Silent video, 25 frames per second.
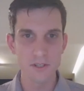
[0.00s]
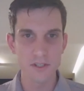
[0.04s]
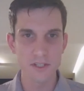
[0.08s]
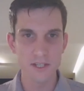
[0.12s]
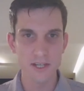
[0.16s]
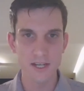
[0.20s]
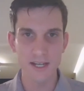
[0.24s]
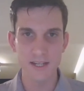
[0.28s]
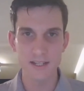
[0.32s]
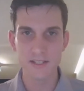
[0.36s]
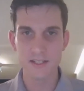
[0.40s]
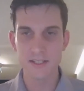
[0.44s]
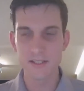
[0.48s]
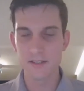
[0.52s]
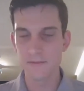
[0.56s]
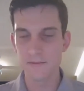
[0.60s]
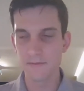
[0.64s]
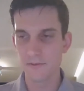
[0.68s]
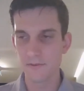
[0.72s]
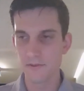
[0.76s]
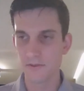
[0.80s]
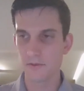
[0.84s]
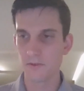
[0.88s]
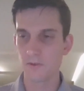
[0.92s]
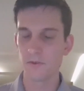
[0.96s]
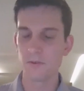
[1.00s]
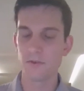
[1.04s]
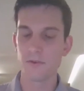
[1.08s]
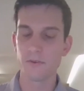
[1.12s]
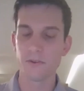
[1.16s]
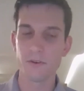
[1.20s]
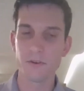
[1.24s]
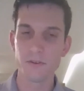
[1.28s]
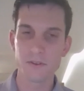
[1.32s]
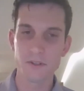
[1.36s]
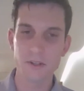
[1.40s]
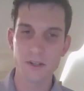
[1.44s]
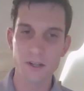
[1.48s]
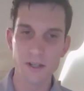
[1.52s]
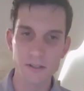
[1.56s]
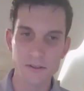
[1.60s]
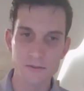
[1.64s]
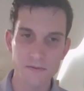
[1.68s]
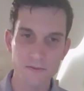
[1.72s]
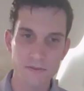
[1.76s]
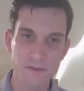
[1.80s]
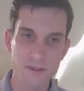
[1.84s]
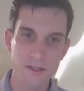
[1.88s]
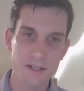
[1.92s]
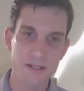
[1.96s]
to additives or those kinds
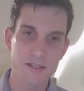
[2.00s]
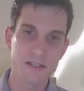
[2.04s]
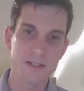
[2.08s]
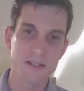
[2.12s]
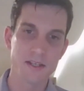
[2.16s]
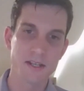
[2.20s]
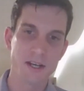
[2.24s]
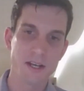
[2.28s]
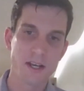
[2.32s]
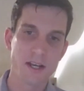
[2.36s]
of things.